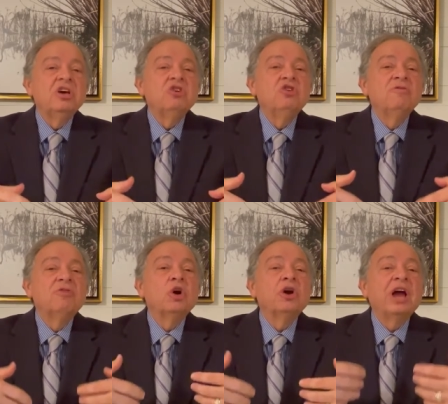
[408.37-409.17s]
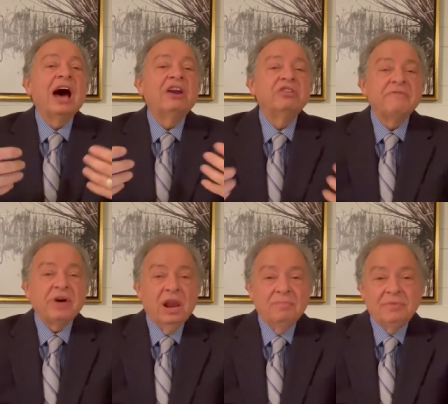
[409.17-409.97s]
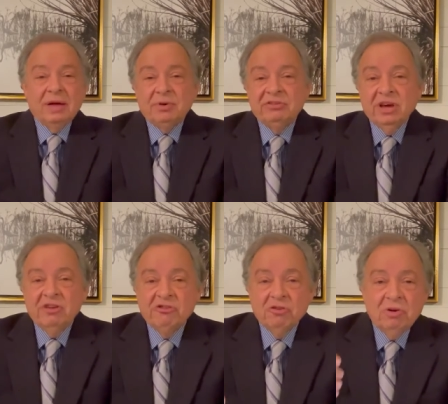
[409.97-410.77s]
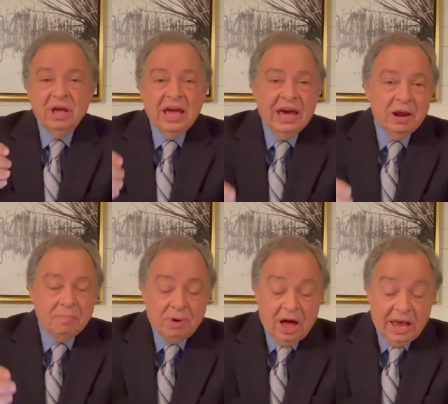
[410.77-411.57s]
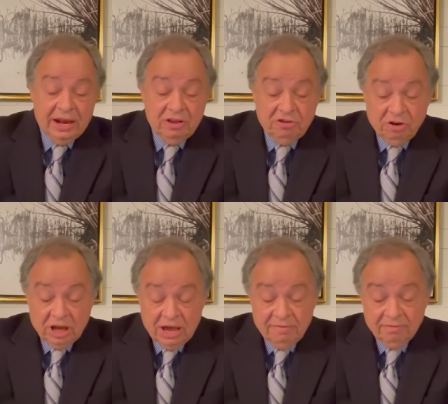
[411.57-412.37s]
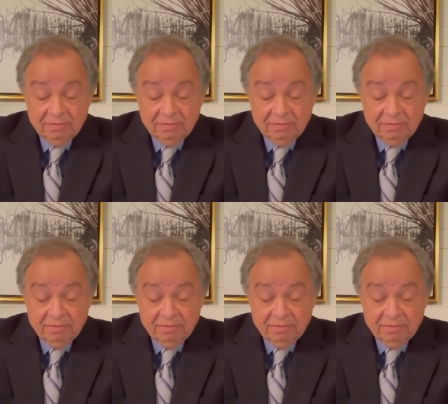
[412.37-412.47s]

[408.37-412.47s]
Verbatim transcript: you've learned how to develop that potential and apply it in your life.